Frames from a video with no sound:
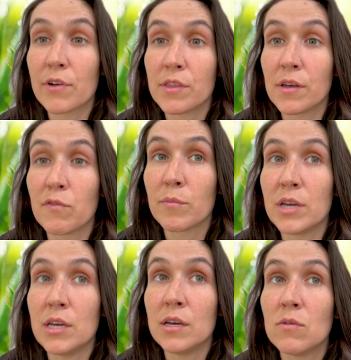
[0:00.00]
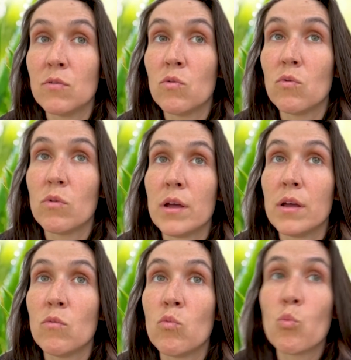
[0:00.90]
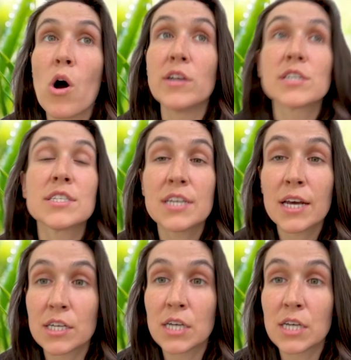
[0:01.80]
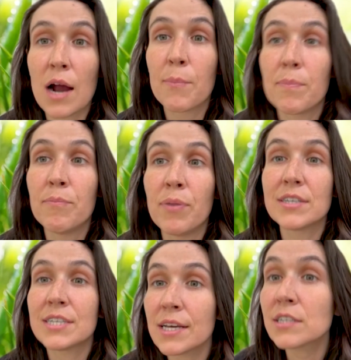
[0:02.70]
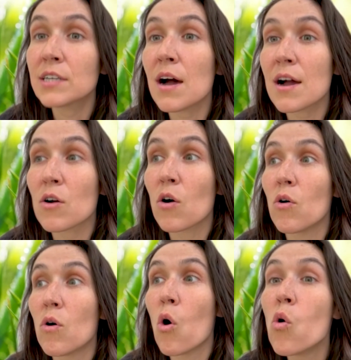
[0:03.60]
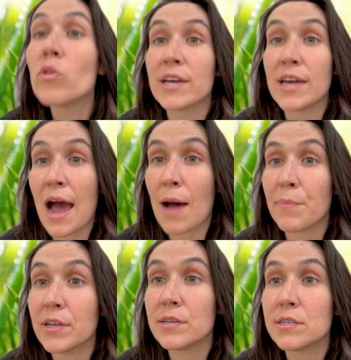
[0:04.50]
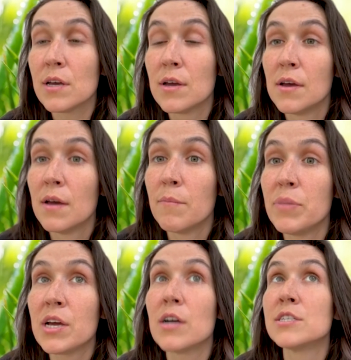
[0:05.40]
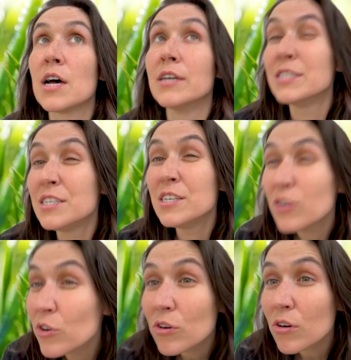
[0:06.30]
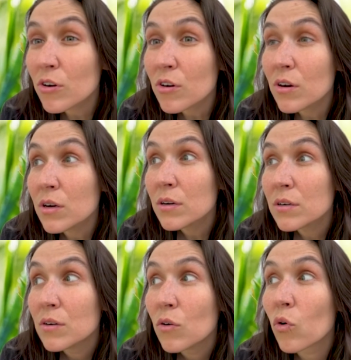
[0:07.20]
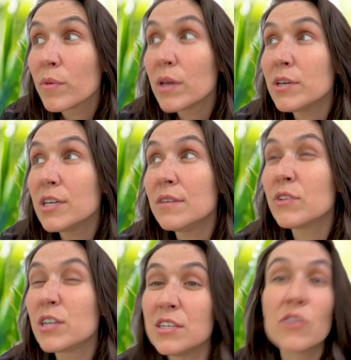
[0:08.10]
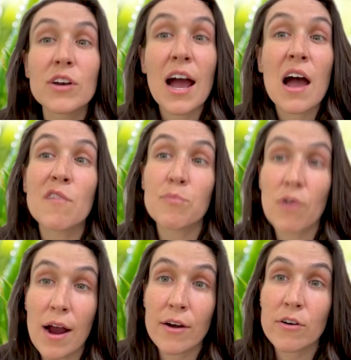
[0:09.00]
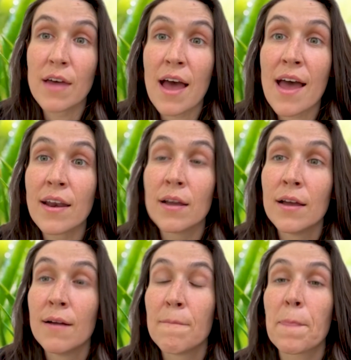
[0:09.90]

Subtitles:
everything for me was TikTok. But TikTok only happened because a year or maybe even a year and a half prior to that,